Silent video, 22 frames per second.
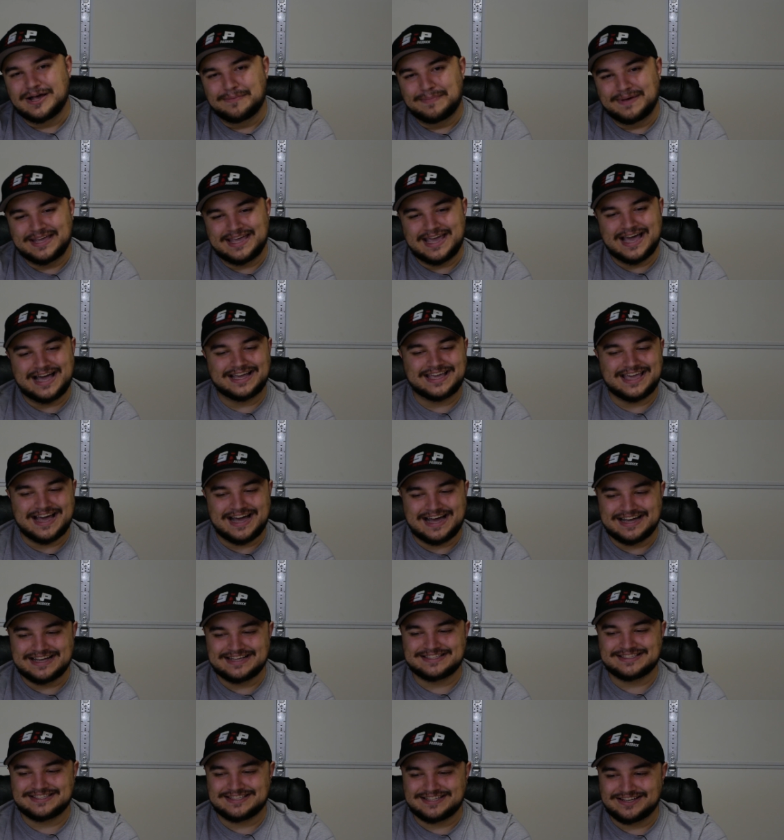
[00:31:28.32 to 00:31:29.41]
But yeah,
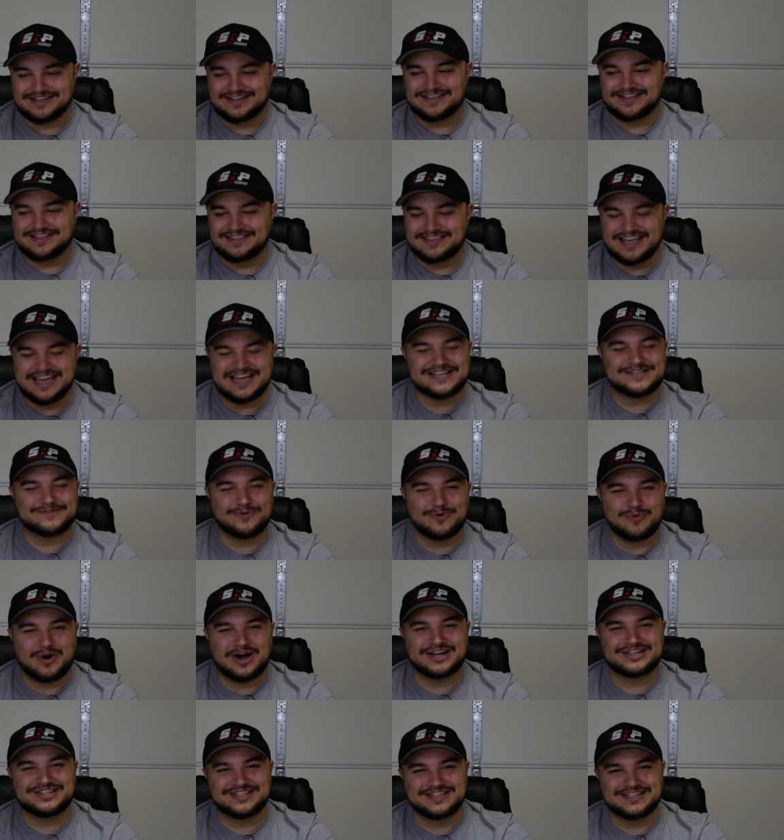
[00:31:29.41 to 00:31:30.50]
guys, thanks for
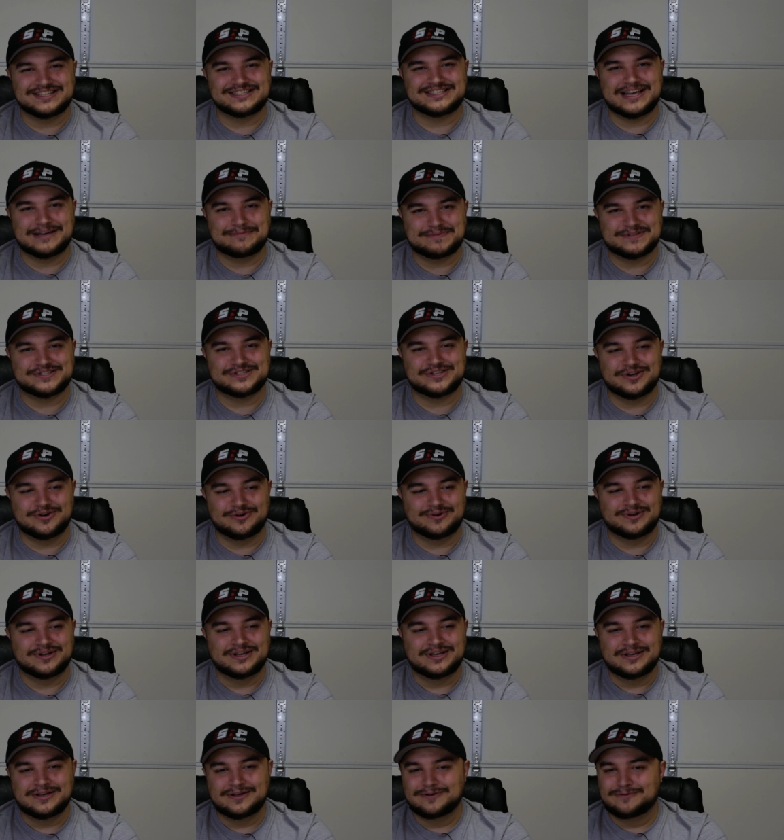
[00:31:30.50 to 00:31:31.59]
watching this episode.
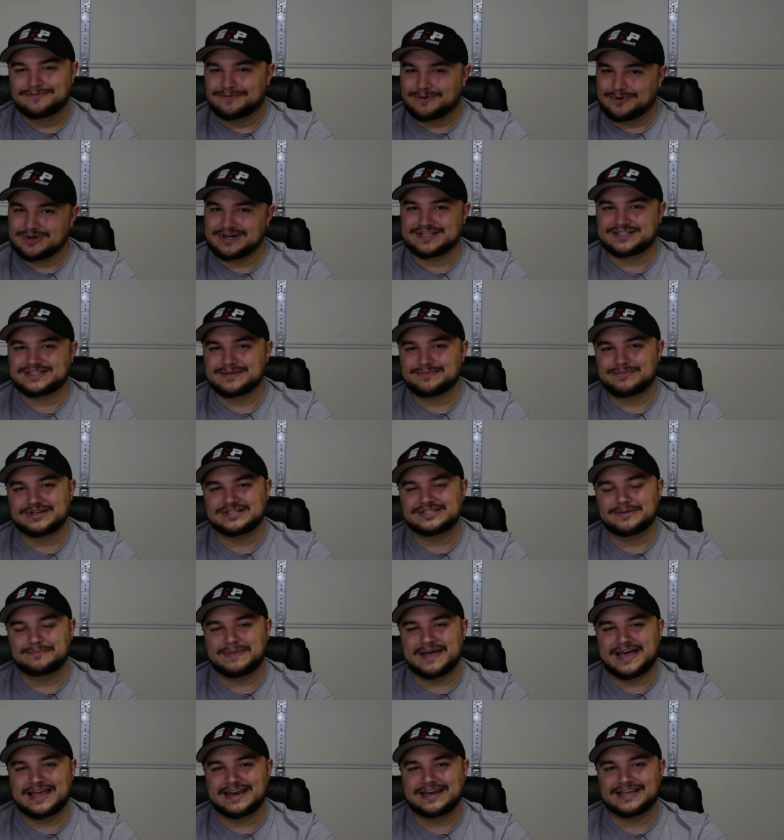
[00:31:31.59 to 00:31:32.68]
For the Sim Racing
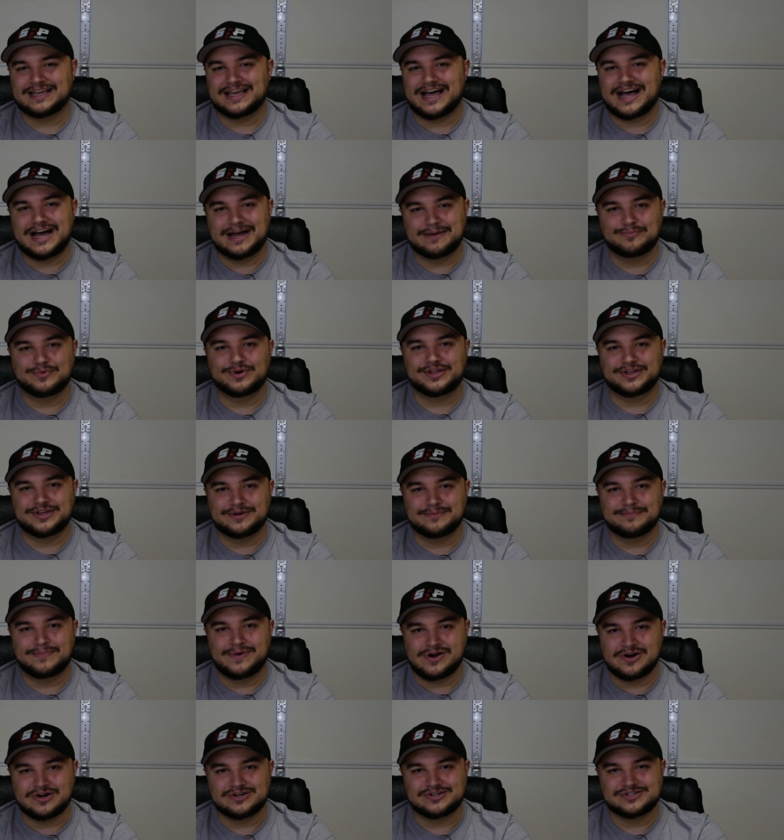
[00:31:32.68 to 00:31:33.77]
Paddock, I'm William
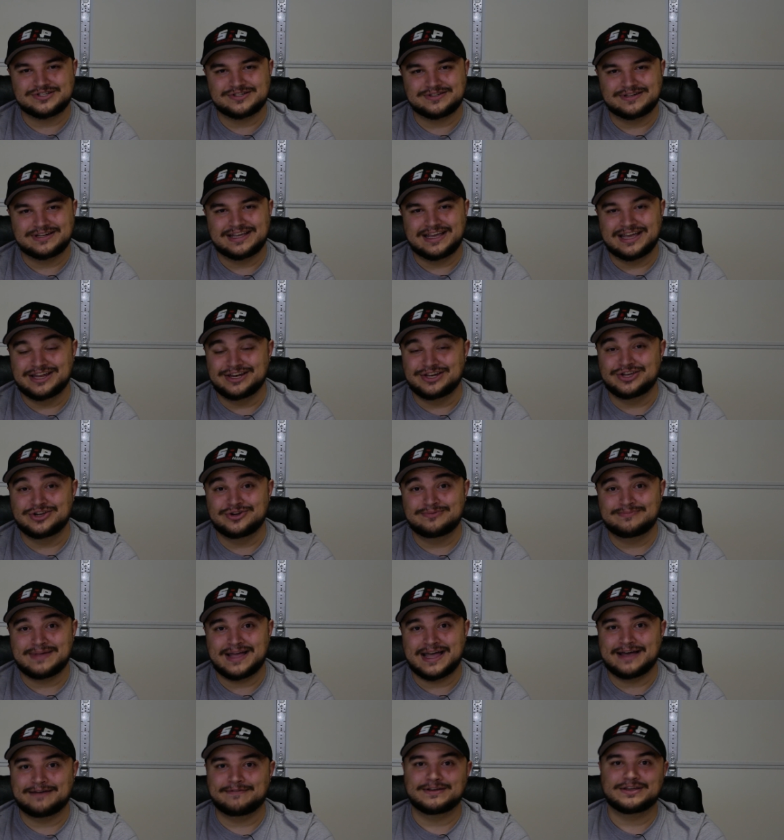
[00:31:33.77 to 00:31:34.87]
Marsh, and you
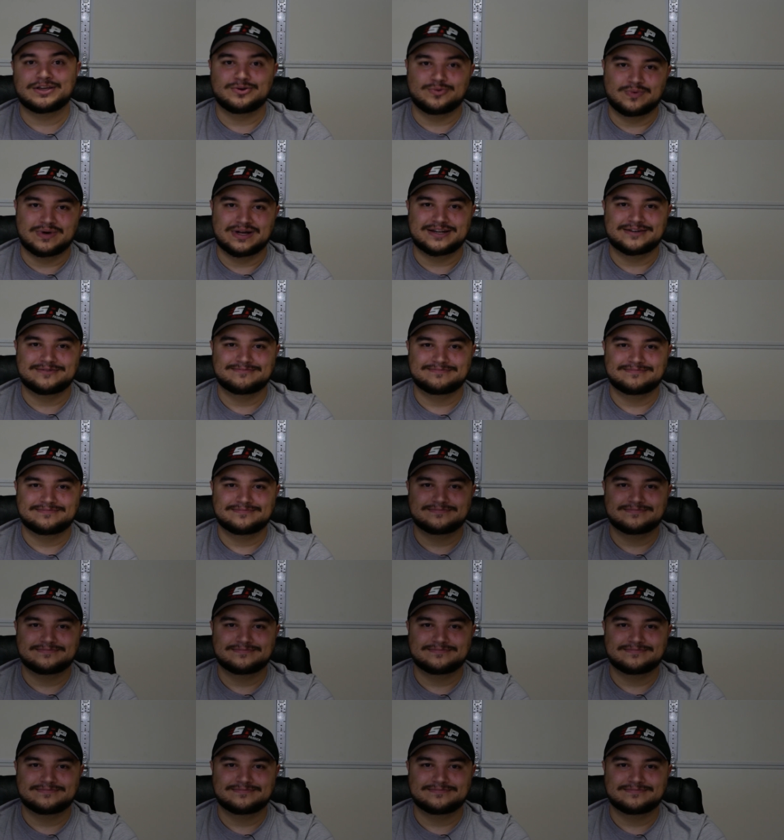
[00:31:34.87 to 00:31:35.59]
have a good one.